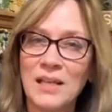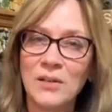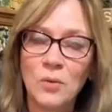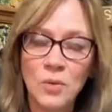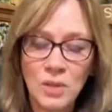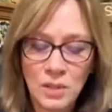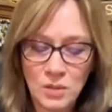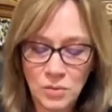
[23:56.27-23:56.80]
I
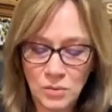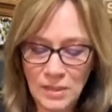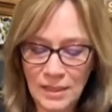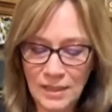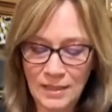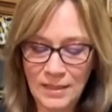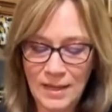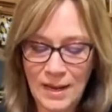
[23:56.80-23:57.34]
know you can do
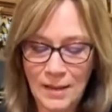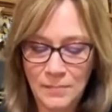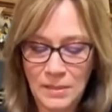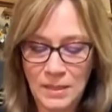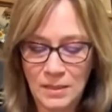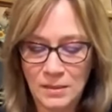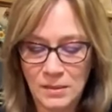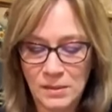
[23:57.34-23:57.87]
that on
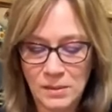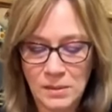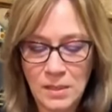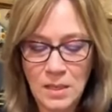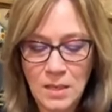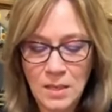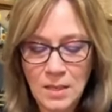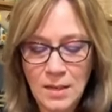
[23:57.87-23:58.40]
napkins.
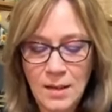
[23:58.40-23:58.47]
